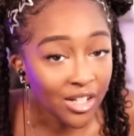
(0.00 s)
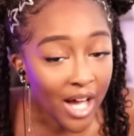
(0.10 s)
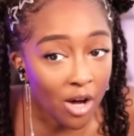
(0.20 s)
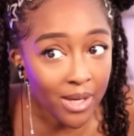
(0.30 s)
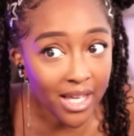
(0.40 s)
You
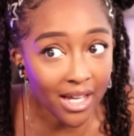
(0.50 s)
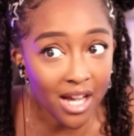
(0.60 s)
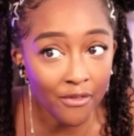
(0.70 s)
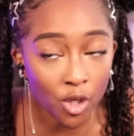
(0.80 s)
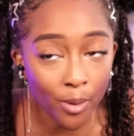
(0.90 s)
help me get
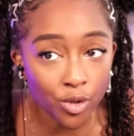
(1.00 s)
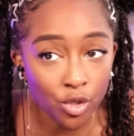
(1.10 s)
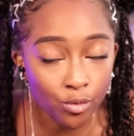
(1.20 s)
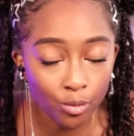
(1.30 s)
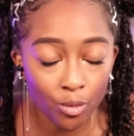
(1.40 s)
comfortable,
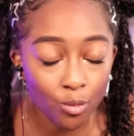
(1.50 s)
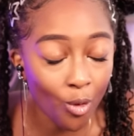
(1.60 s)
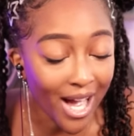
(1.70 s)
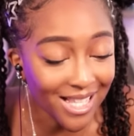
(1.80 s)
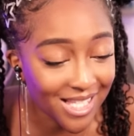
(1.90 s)
you...
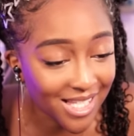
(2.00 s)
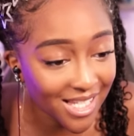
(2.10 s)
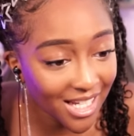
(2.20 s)
What?